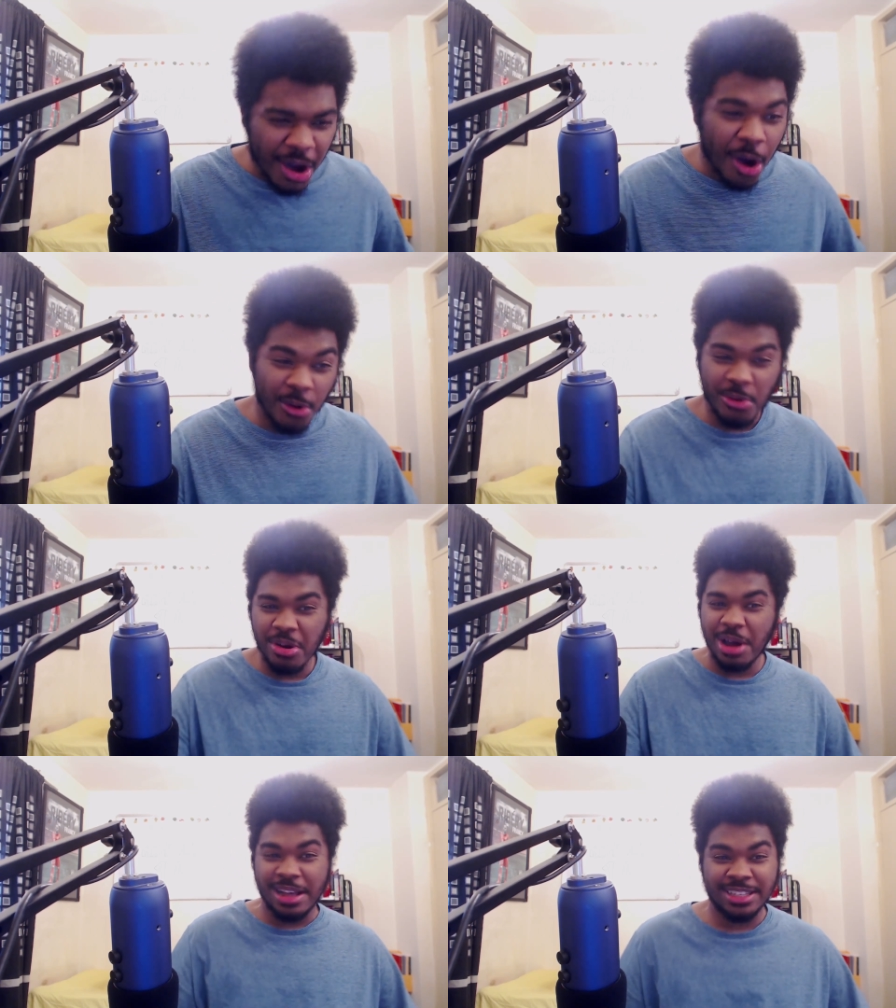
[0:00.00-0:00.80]
oh
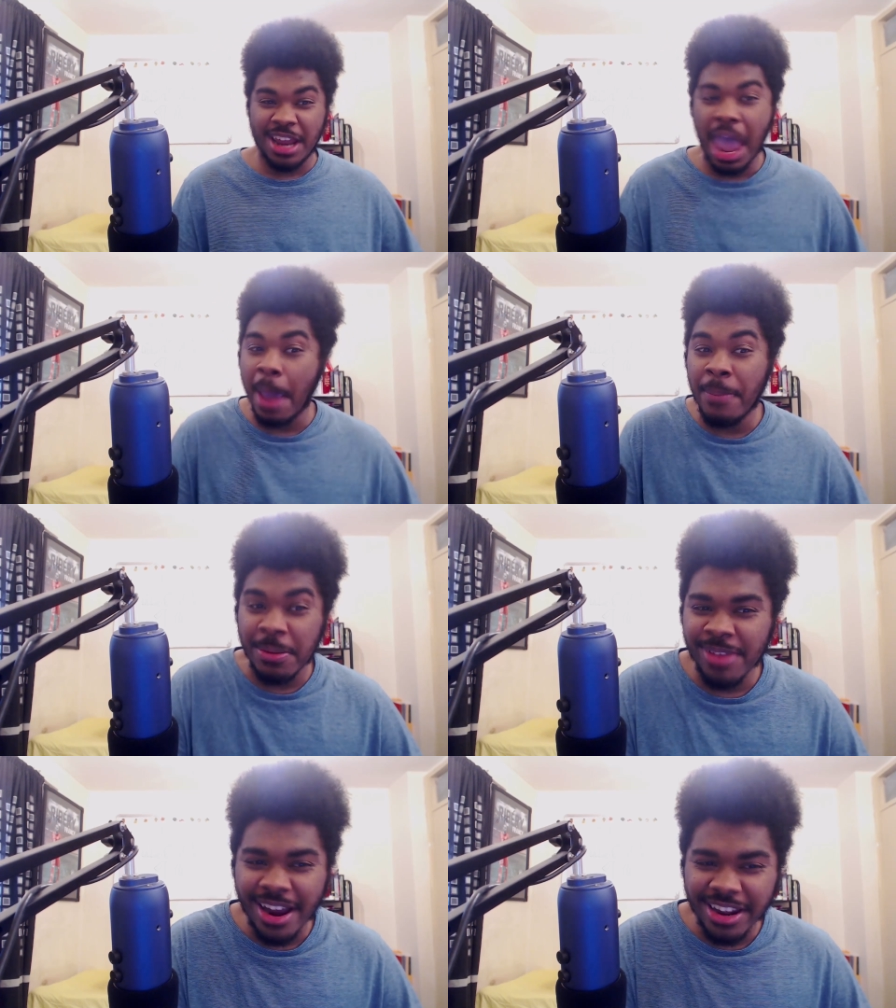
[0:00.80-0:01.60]
that's an
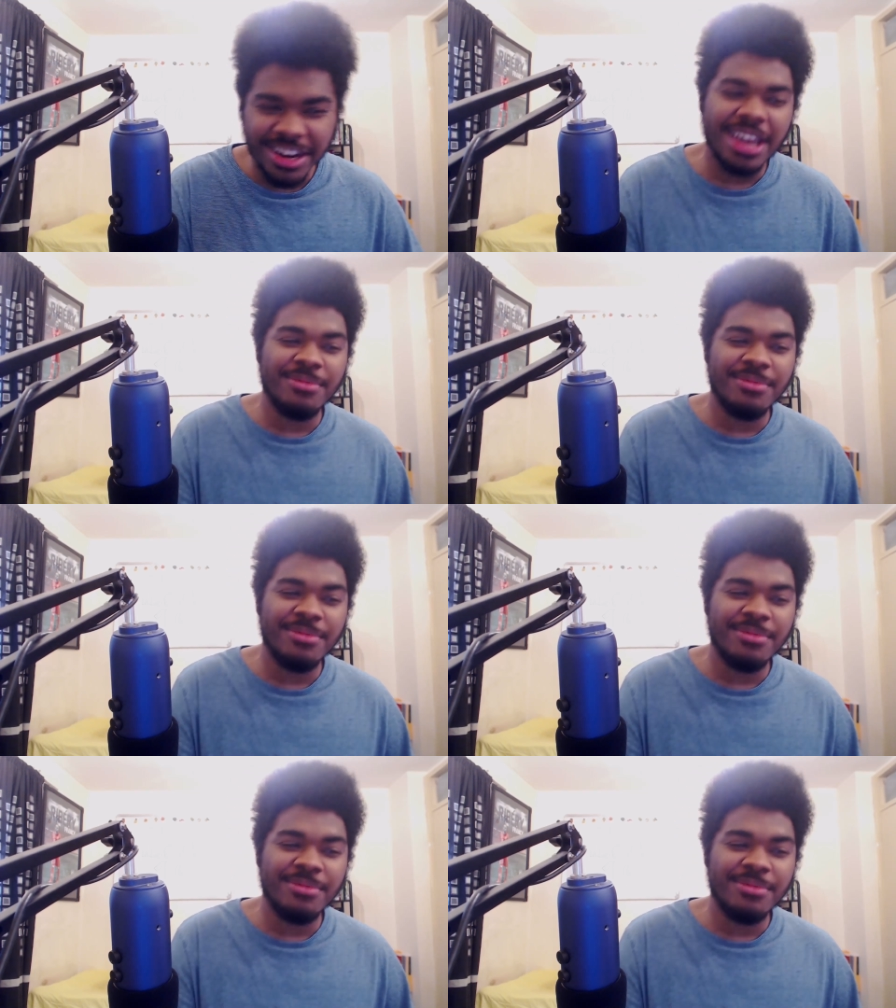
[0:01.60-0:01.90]
epic planet name